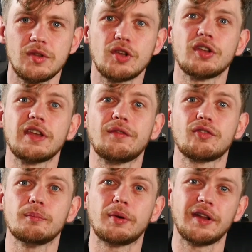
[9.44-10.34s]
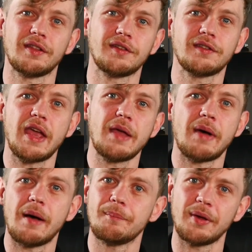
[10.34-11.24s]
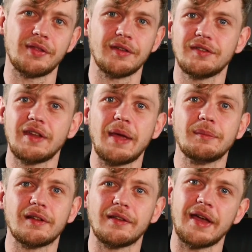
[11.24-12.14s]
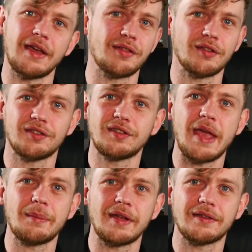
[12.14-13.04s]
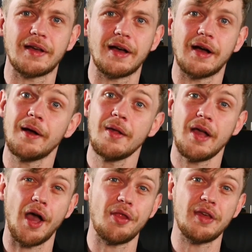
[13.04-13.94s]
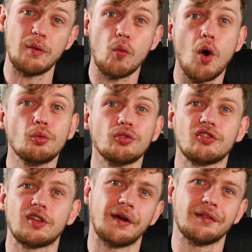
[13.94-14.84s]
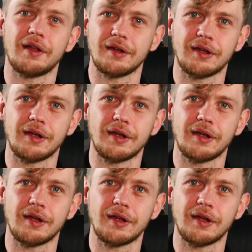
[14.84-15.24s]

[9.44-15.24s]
You can give somebody the same amp, the same delay, the same guitar, and they won't sound like